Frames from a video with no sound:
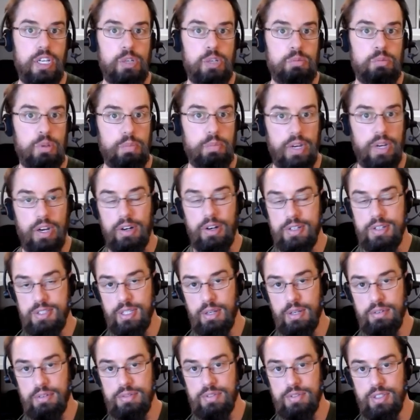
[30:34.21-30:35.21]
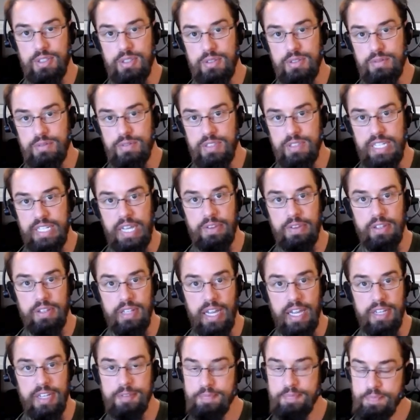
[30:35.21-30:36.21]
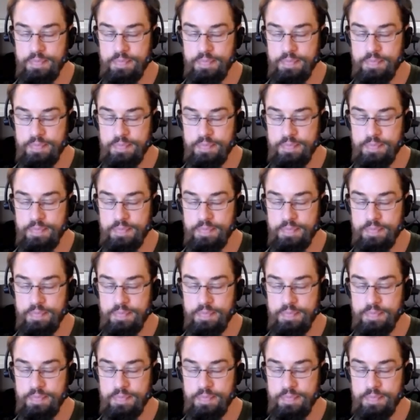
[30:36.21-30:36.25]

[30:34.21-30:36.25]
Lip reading: preparing ourselves for down the line.